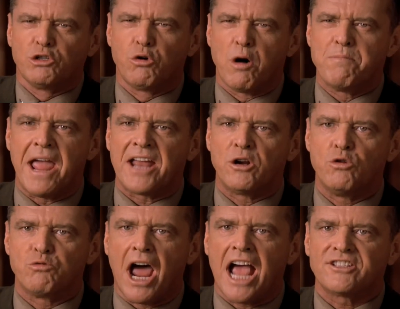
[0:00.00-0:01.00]
to a man who
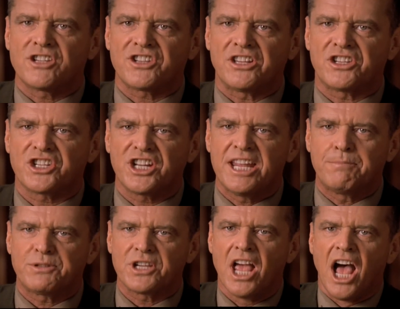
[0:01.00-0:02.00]
rises and
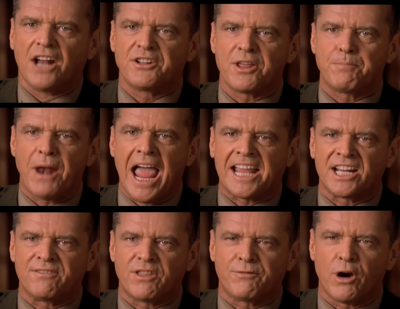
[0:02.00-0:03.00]
sleeps under the blanket
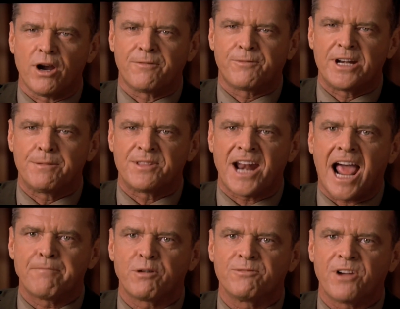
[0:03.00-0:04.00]
of the very freedom that I
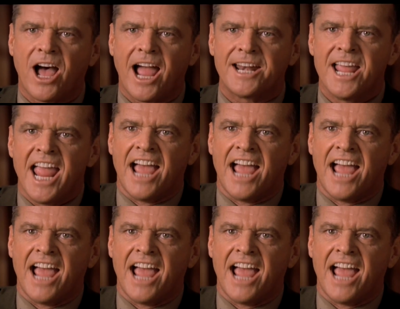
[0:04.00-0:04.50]
provide